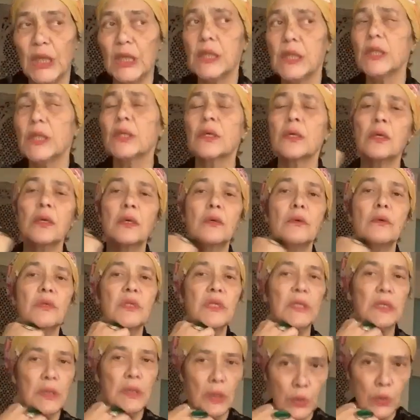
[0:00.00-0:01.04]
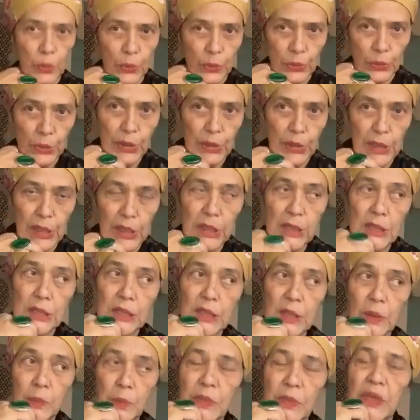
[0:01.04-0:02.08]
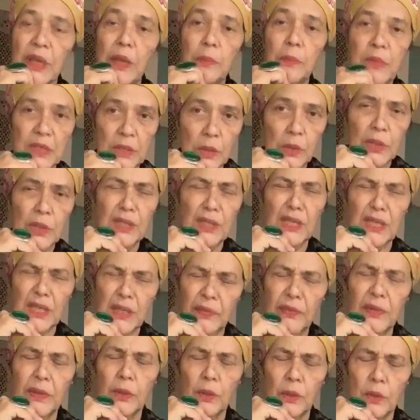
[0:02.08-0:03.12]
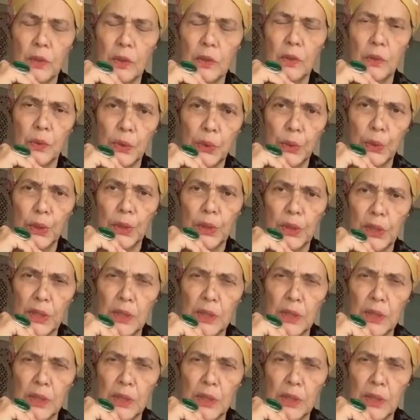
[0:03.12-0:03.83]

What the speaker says: It's a constant work, and sometimes it's a difficult work.